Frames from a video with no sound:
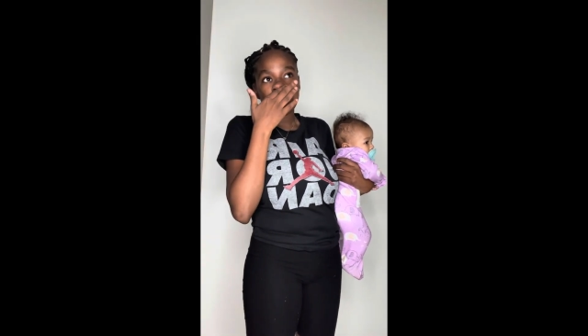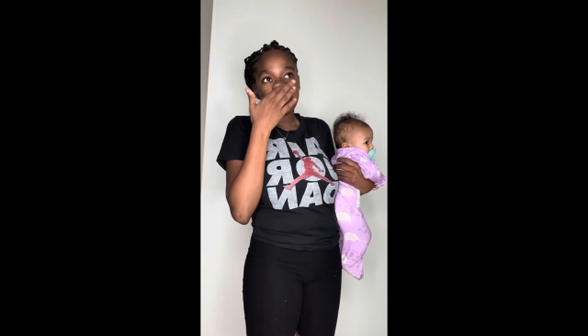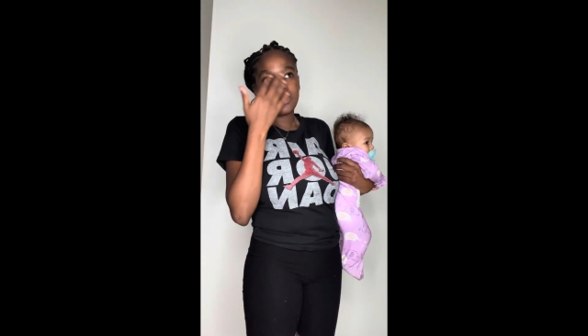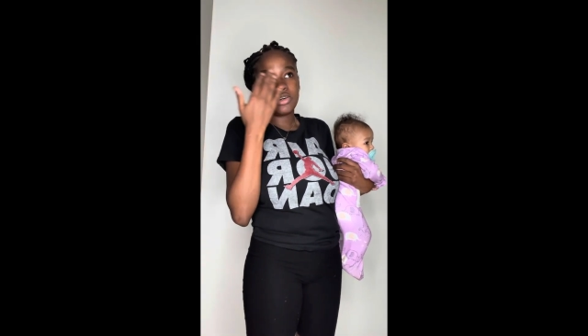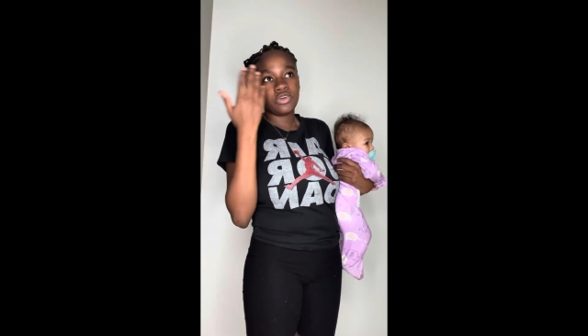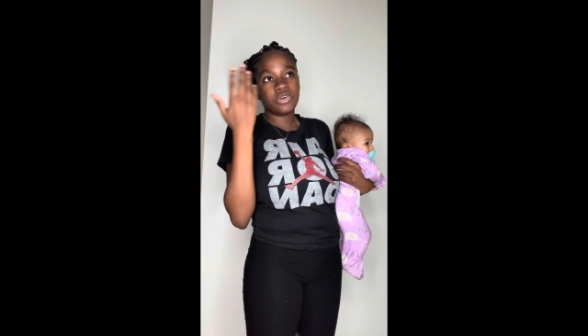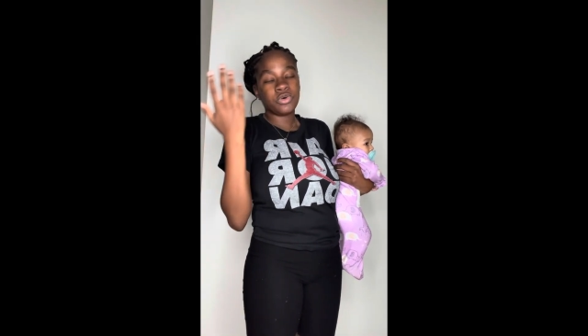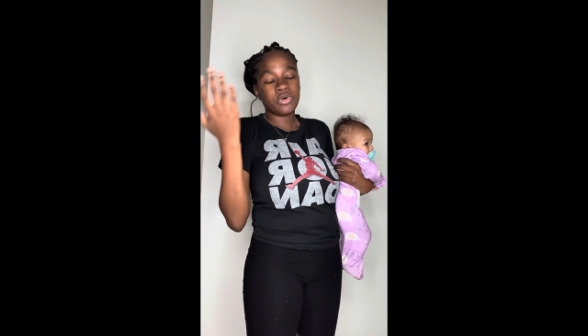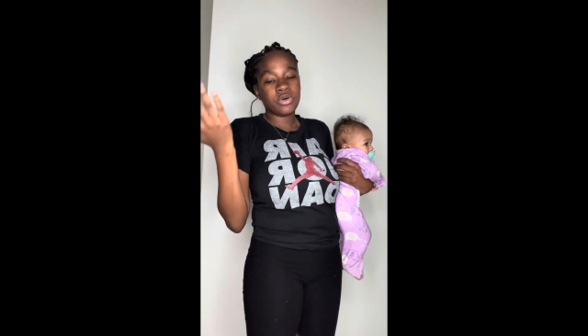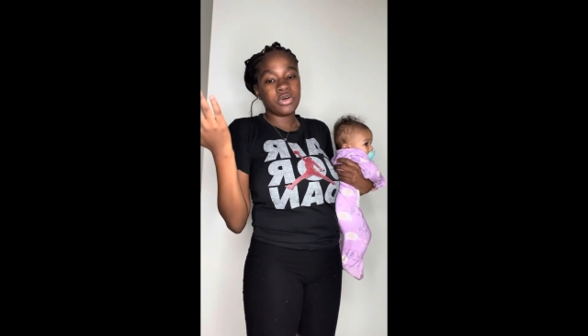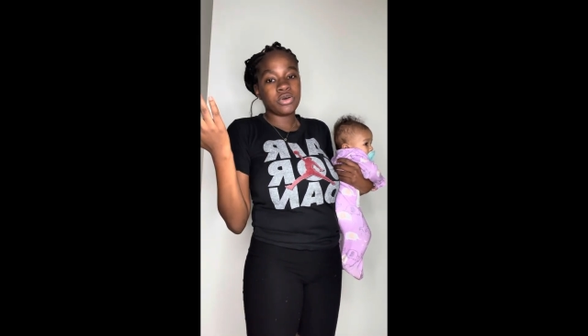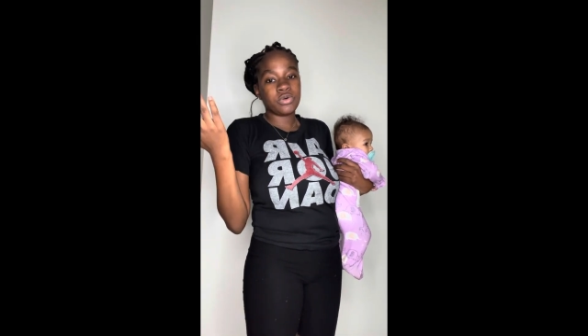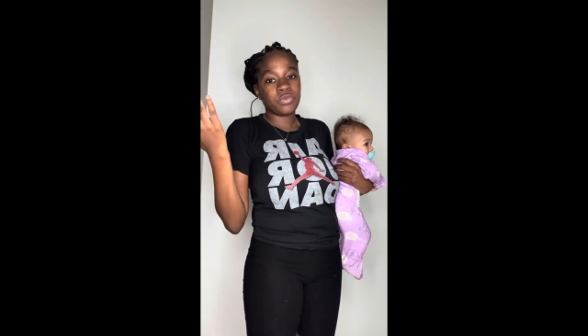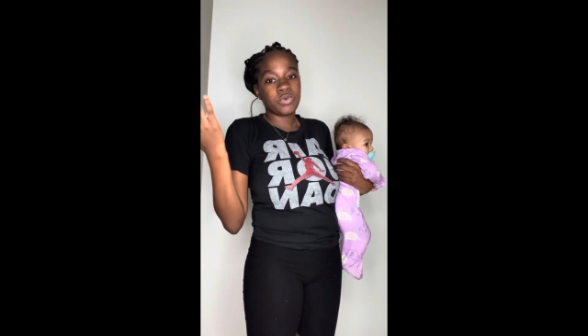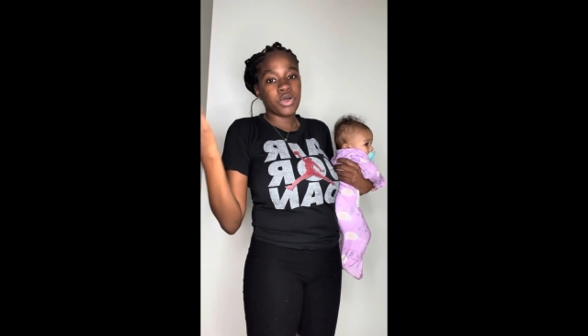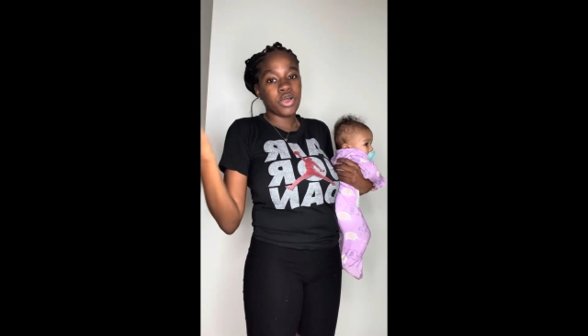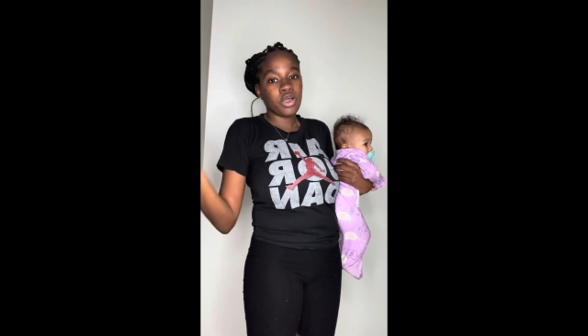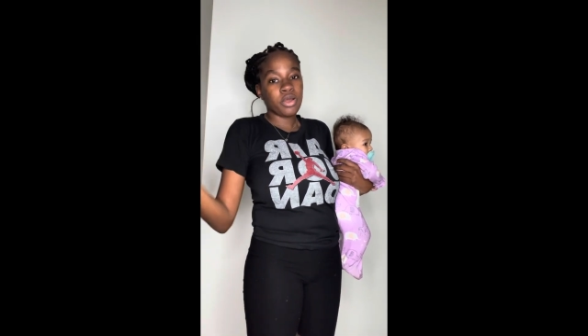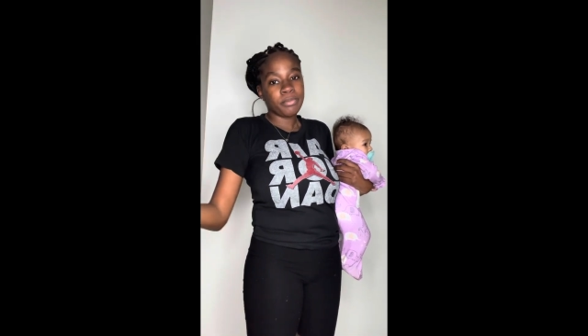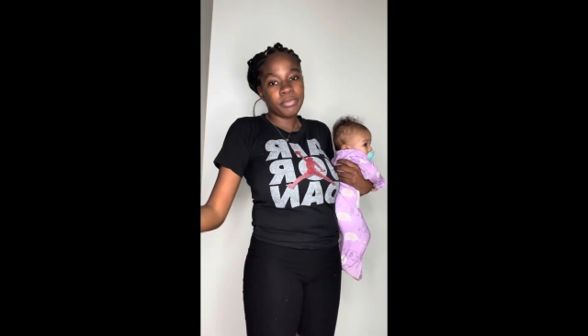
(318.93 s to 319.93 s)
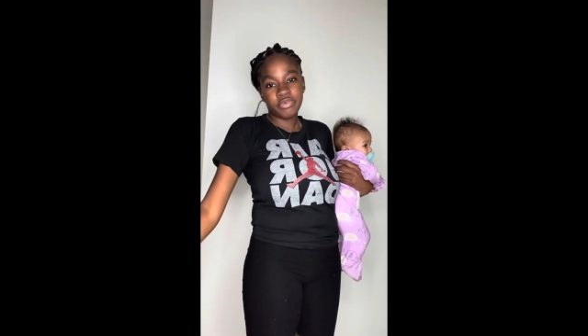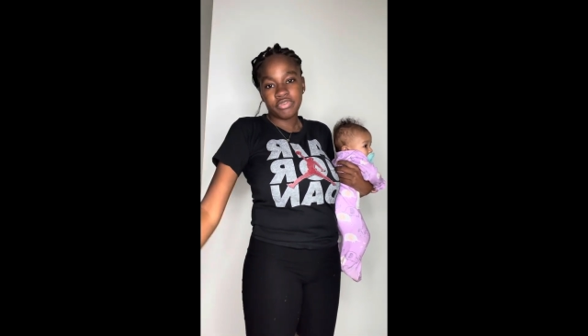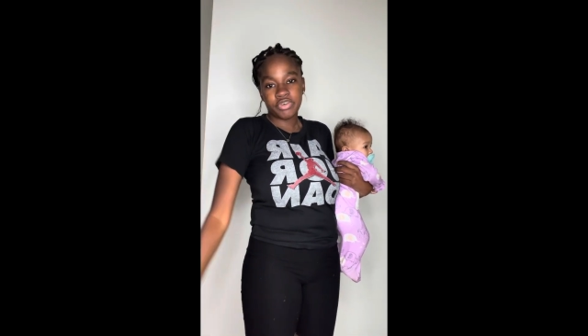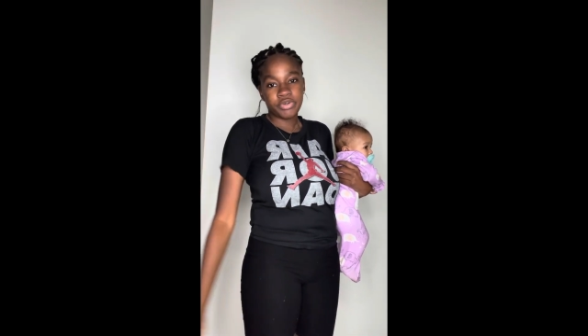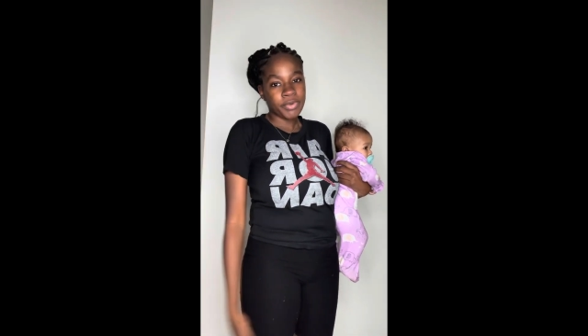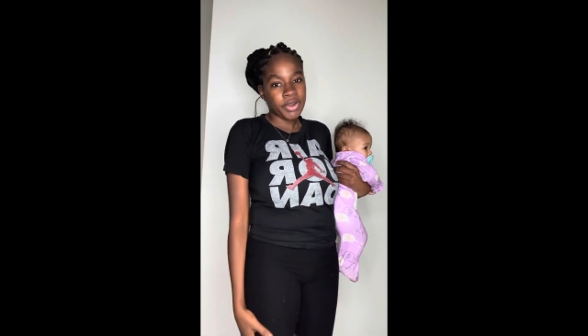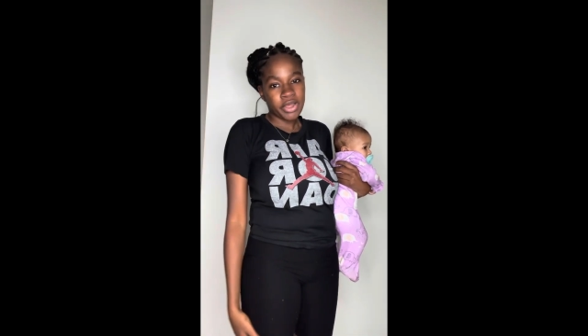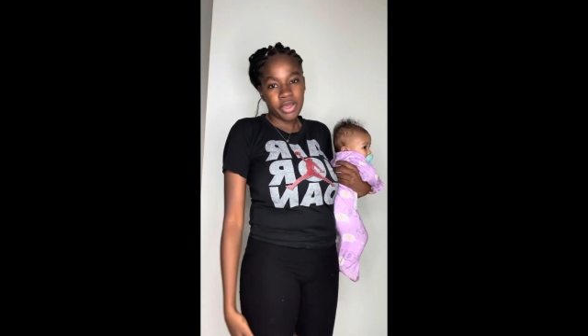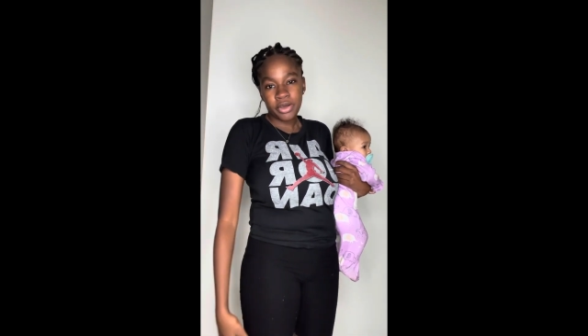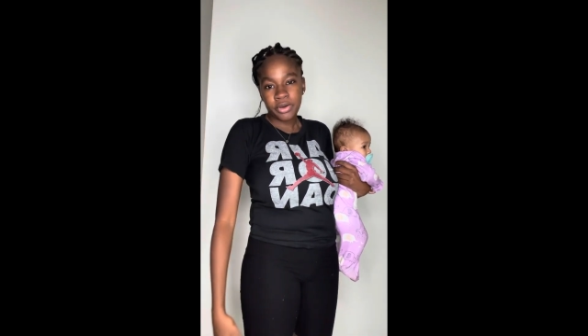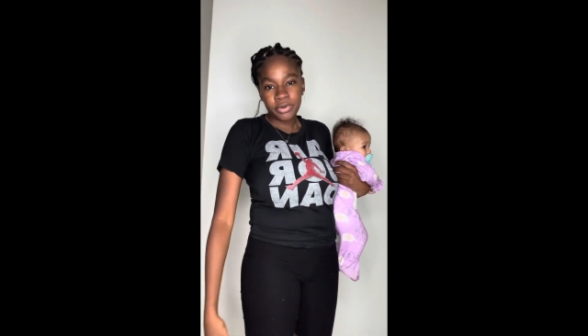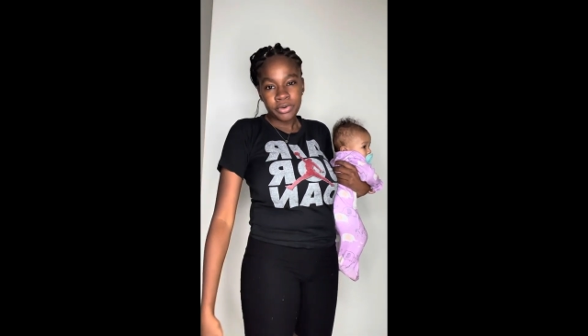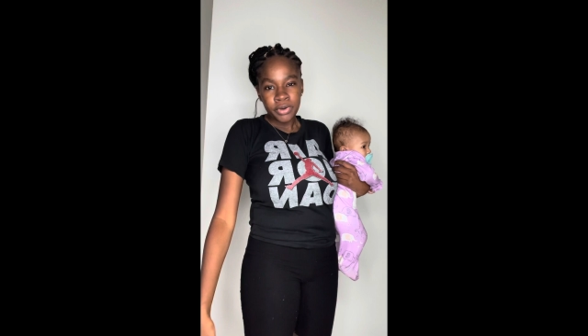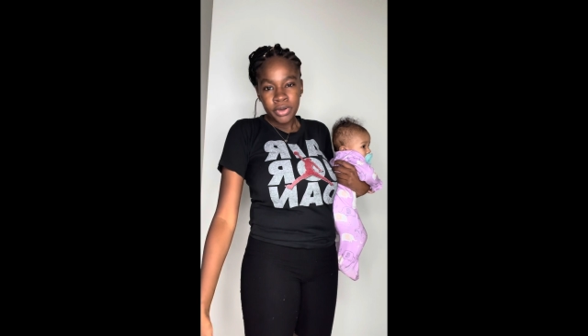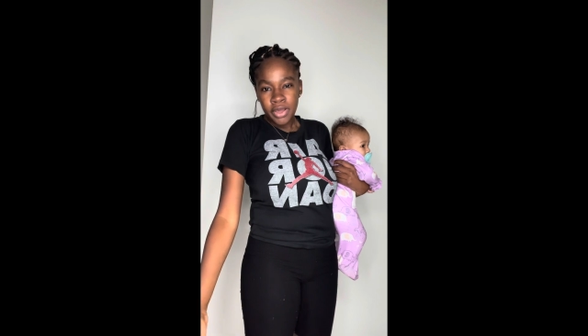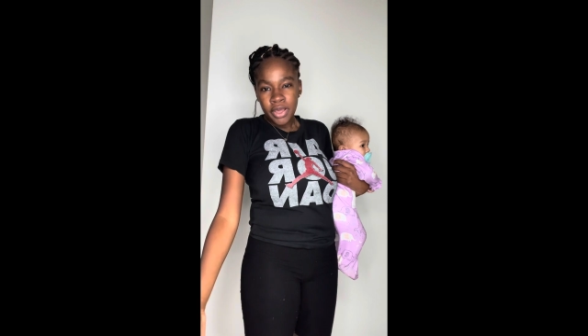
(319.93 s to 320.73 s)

do it with her moving around,